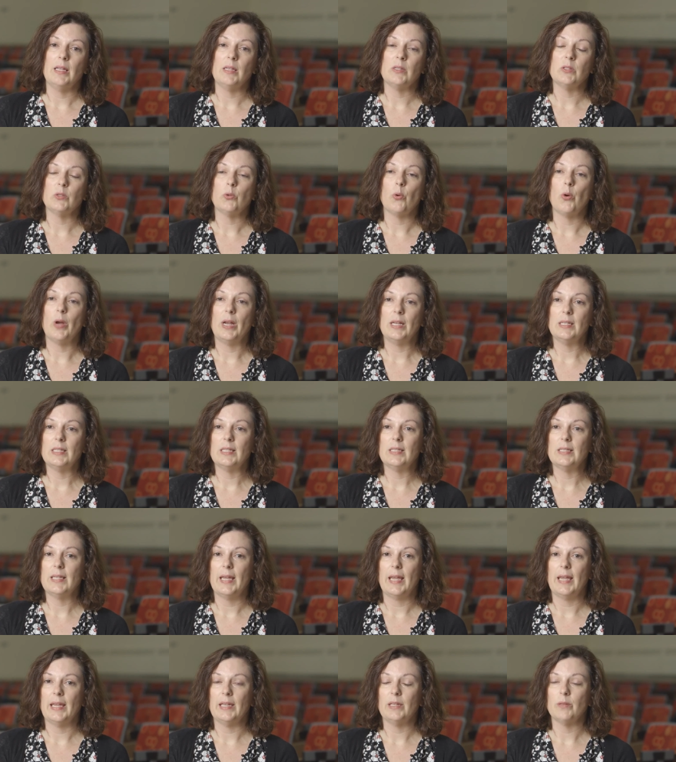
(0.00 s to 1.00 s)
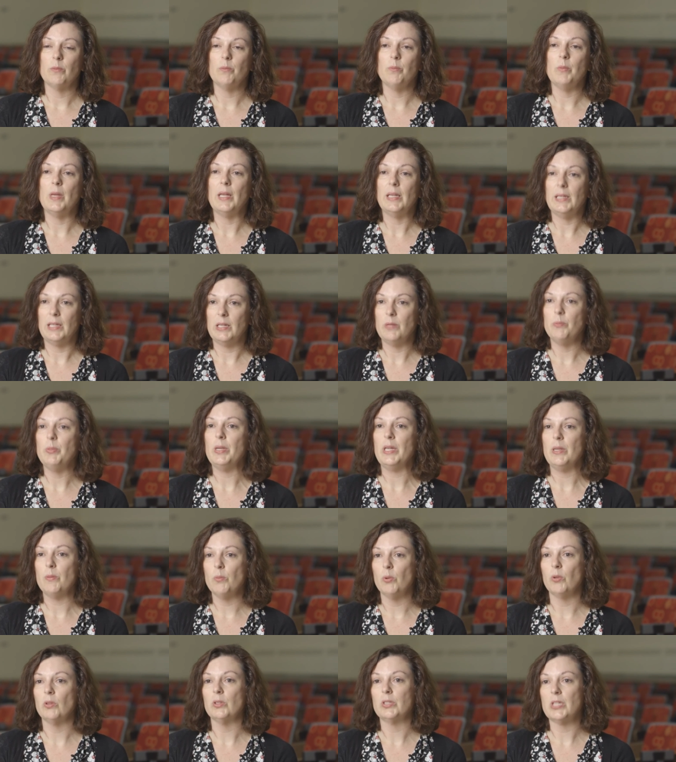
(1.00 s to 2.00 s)
is going to take many
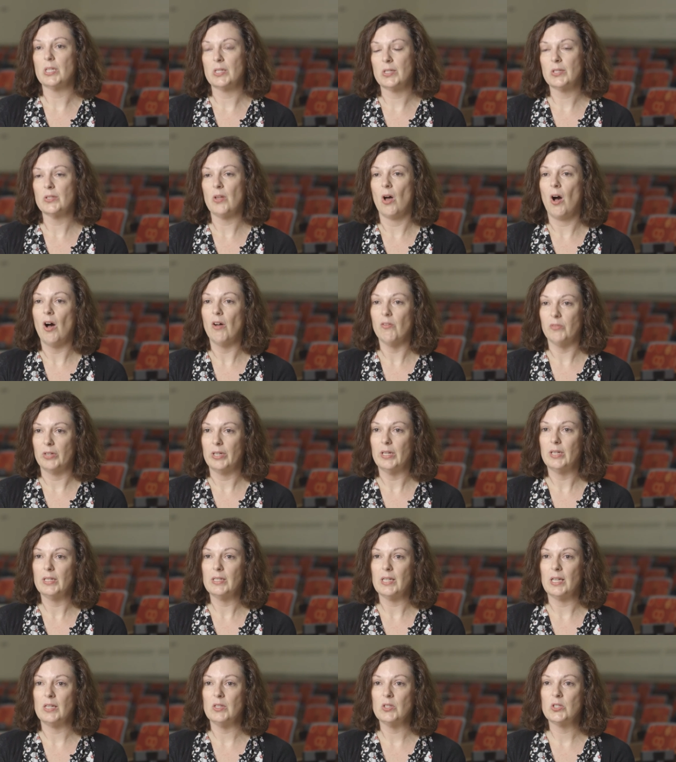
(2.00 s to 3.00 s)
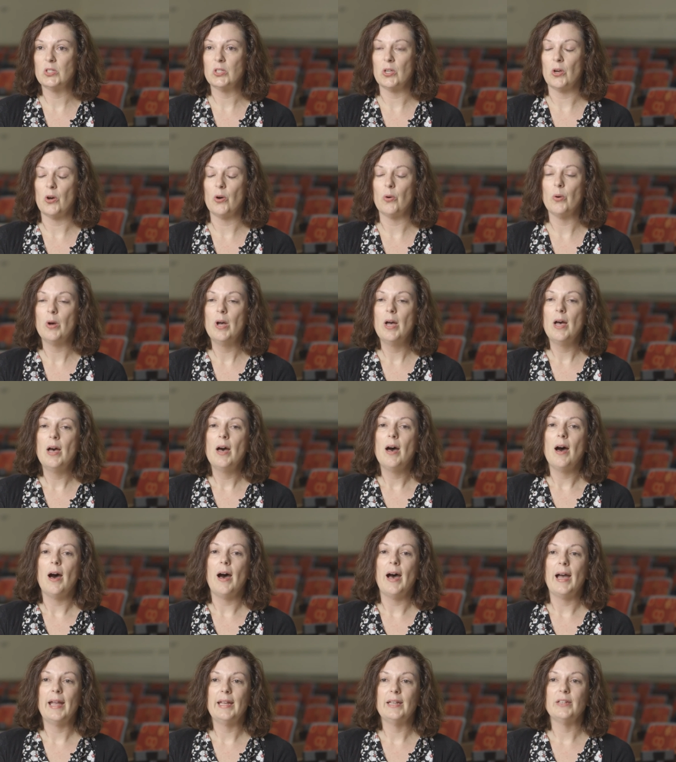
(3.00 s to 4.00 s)
people to solve it. And so
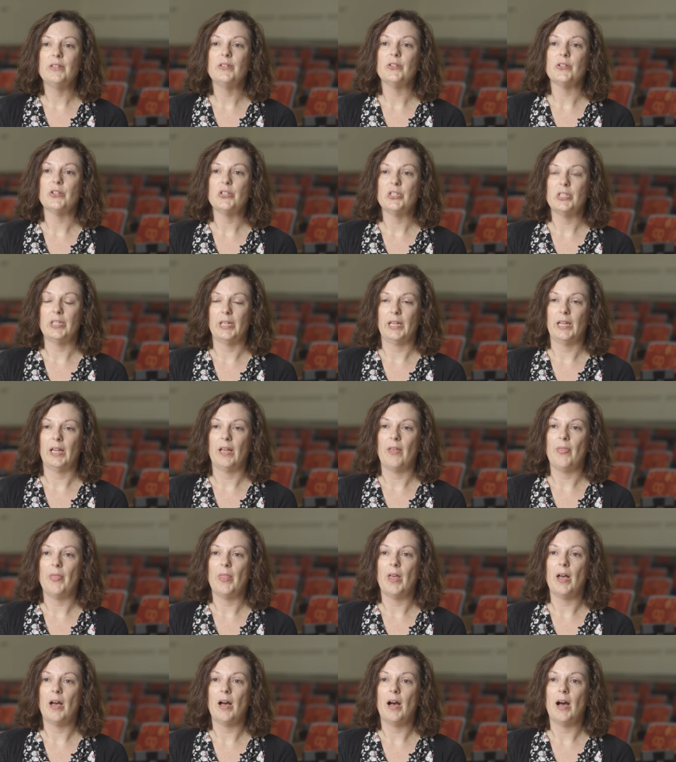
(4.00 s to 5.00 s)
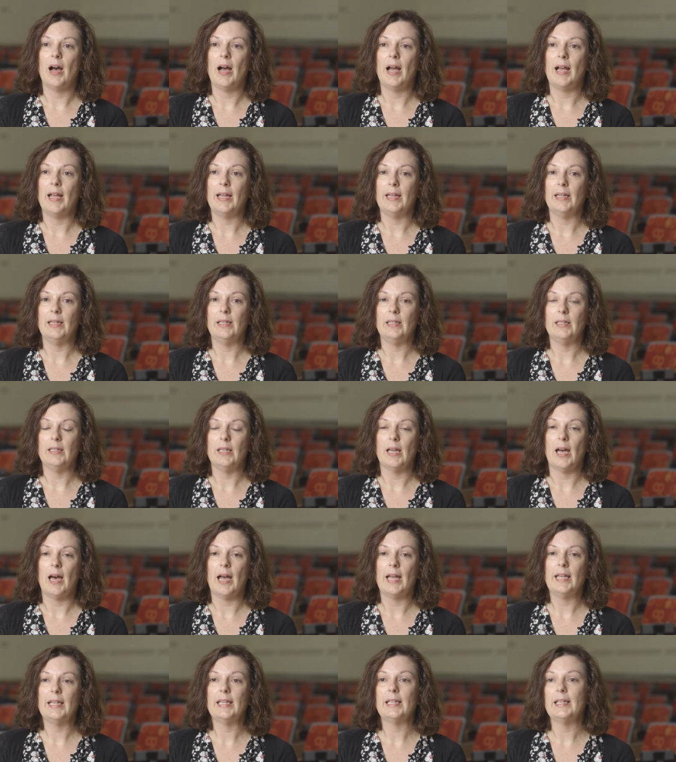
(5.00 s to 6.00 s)
I understand that I,
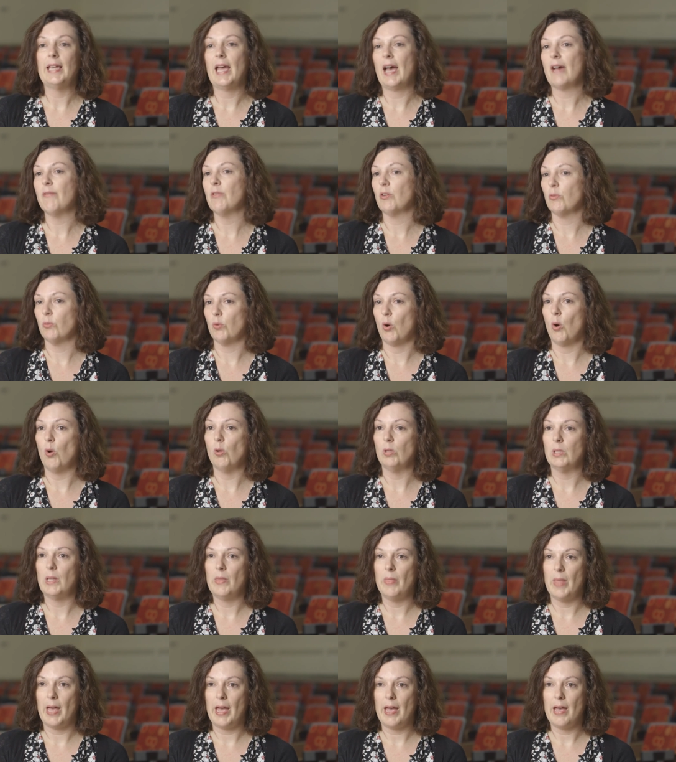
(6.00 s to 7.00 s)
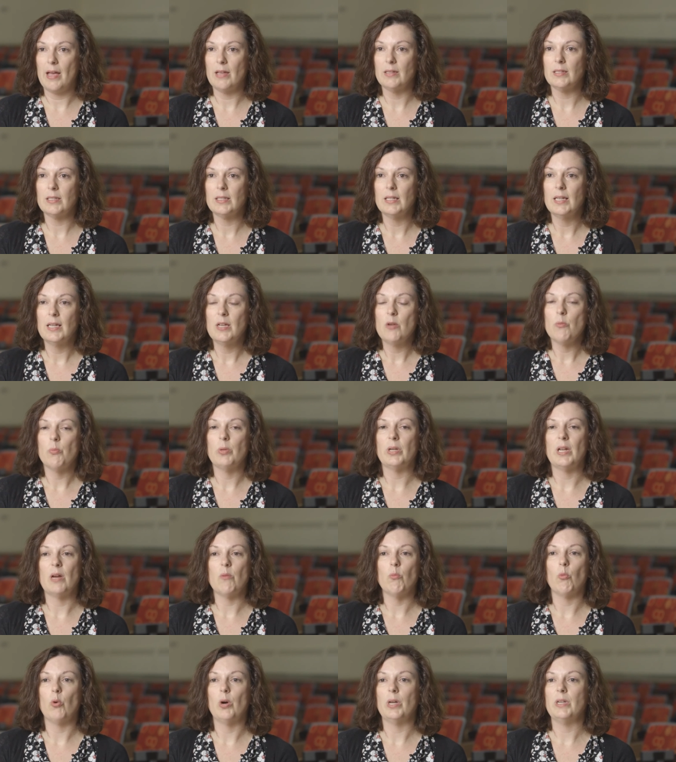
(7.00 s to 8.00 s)
I can have a role in that, but
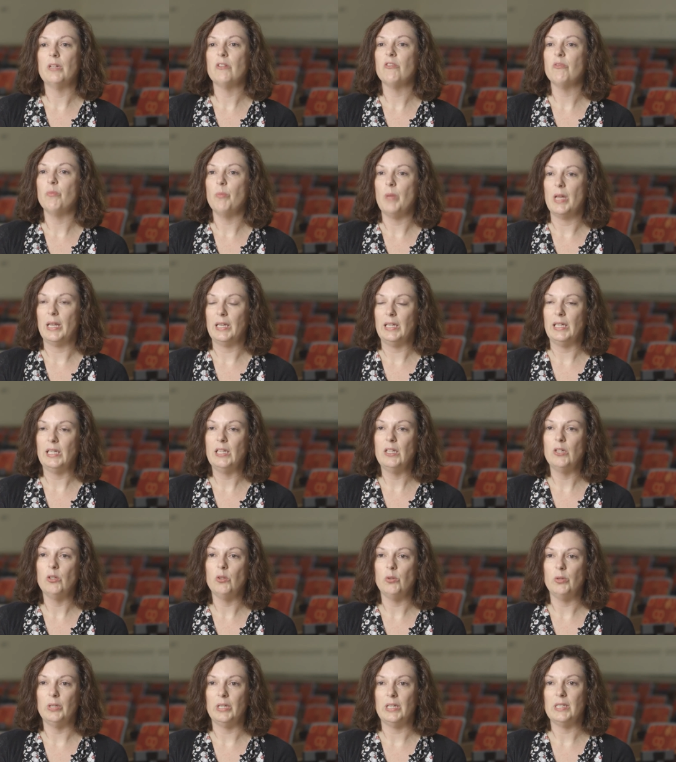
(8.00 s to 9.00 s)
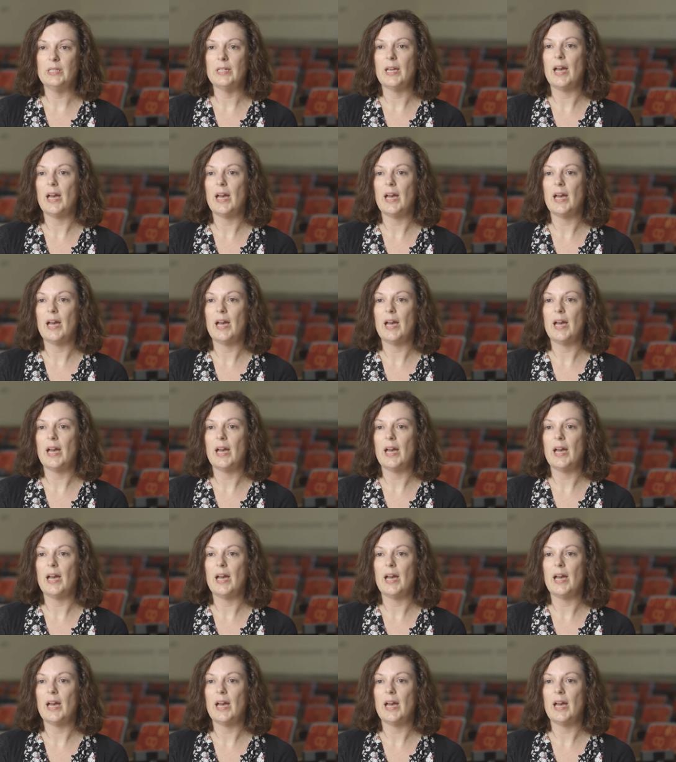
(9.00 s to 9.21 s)
I'm one of many who need to